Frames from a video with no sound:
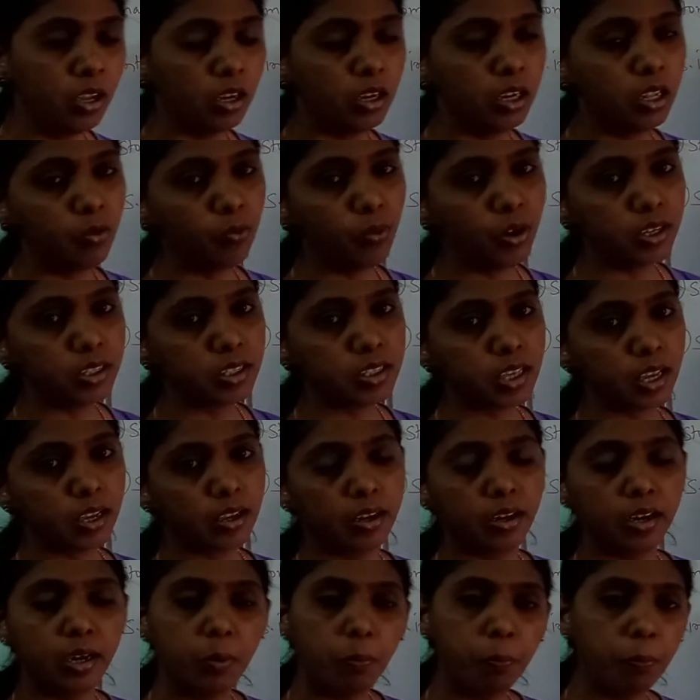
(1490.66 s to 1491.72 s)
Liver
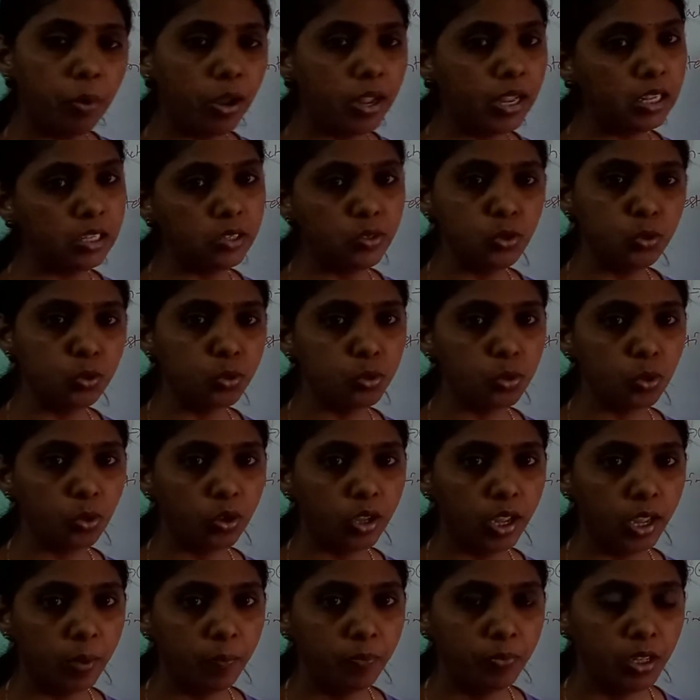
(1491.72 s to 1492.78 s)
secrete bile juice.
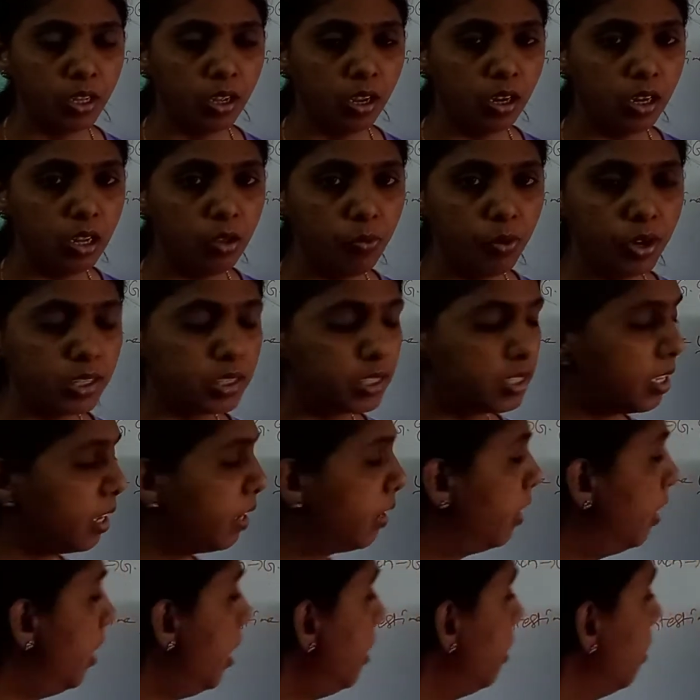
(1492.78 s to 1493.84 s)
Okay. Liver
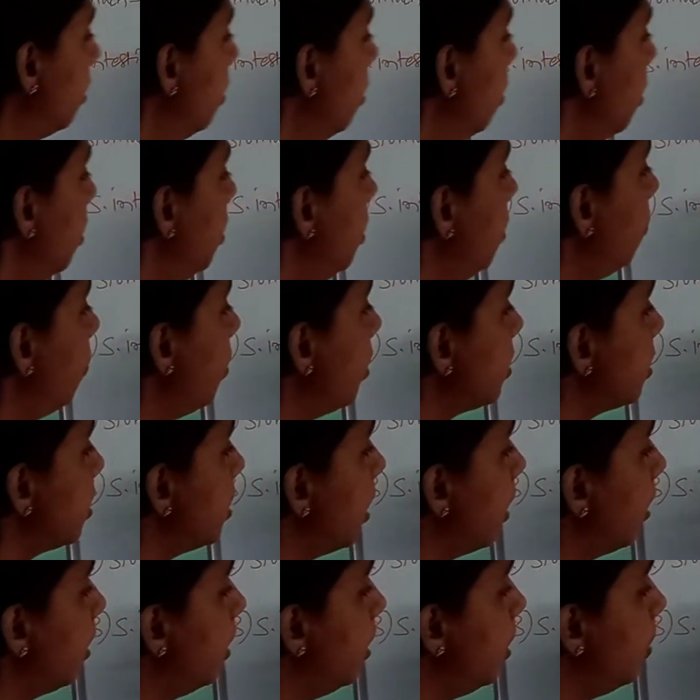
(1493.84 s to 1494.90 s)

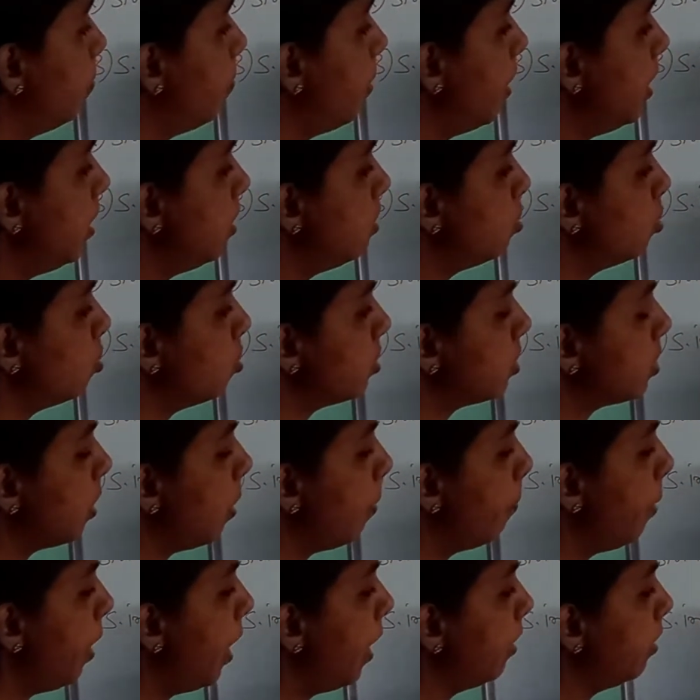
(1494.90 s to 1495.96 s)
secrete bile juice.
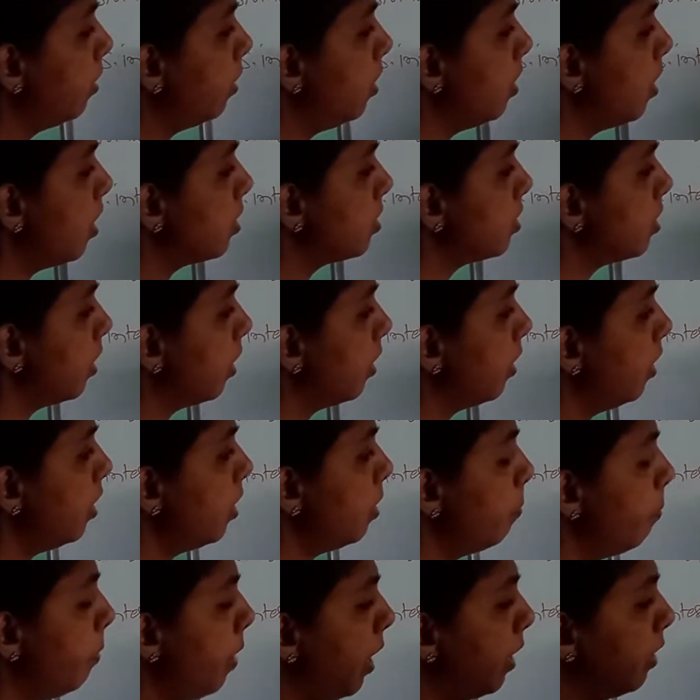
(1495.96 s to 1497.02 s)
Pancreas
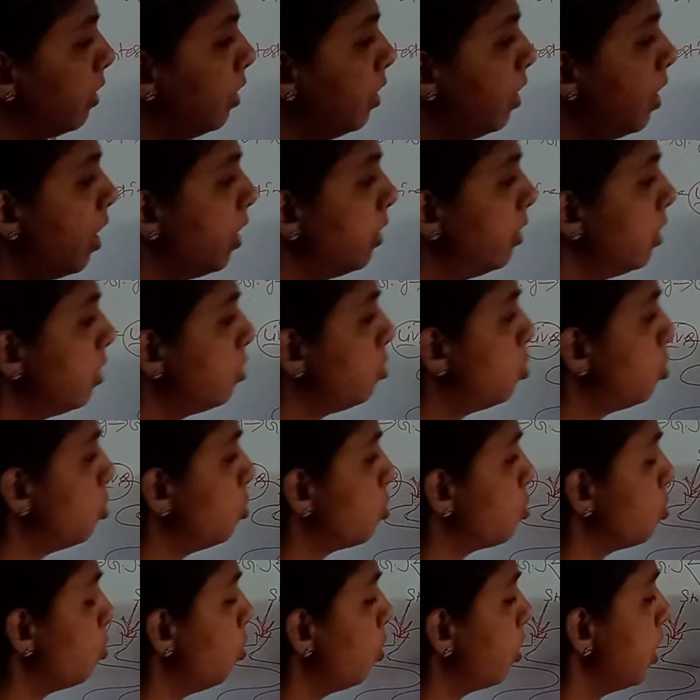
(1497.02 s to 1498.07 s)
secrete pancreatic
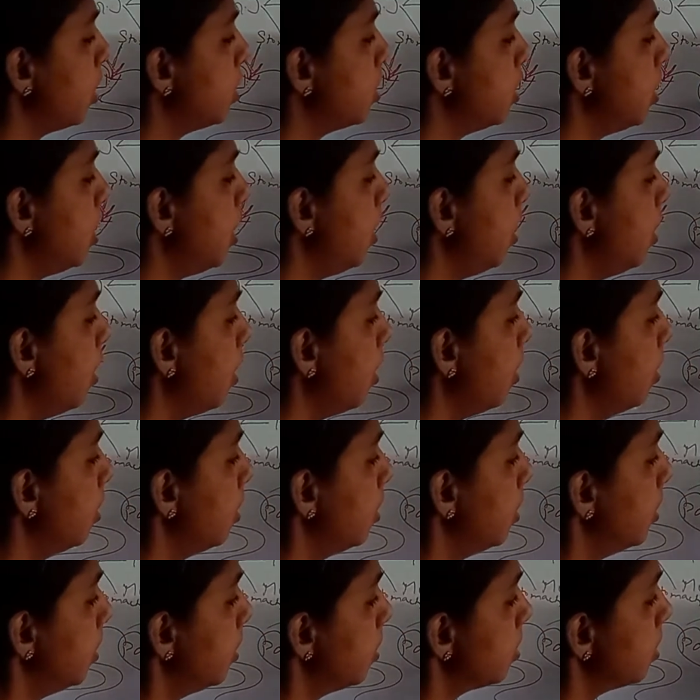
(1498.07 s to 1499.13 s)
juice. Okay. See here.
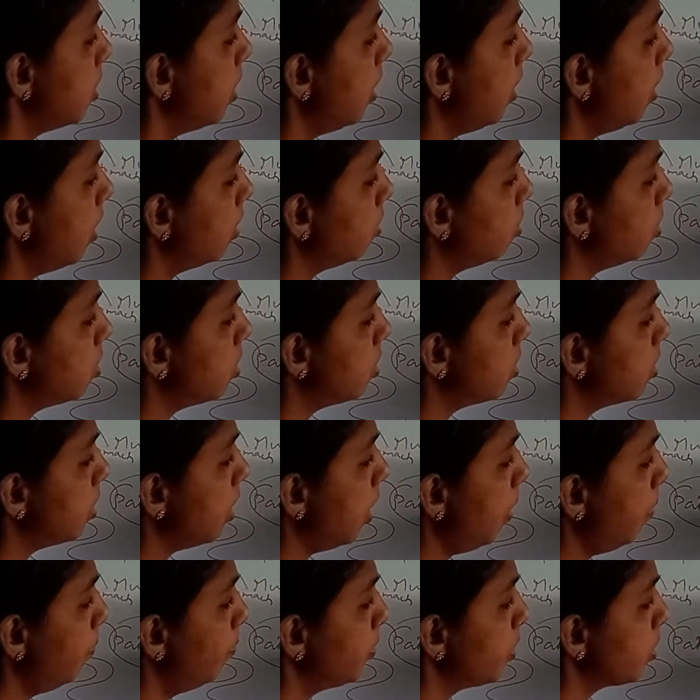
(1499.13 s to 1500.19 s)
This is the
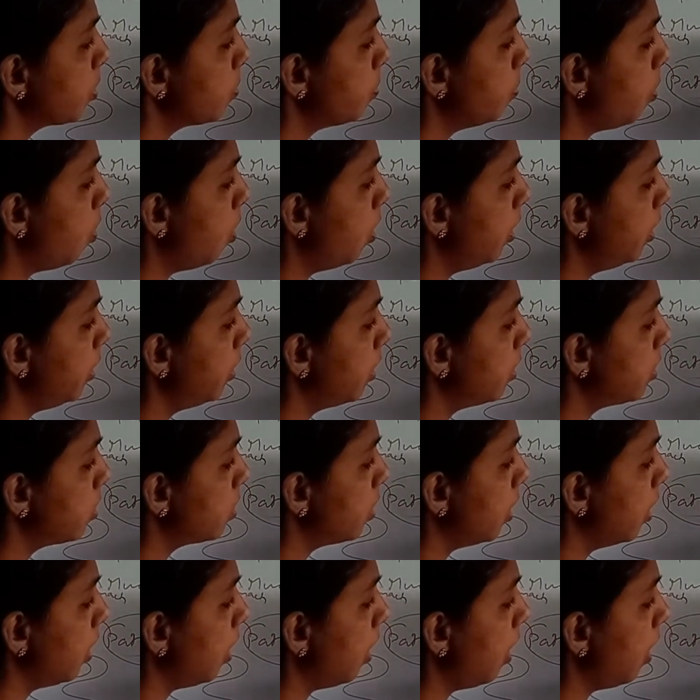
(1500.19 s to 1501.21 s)
small intestine.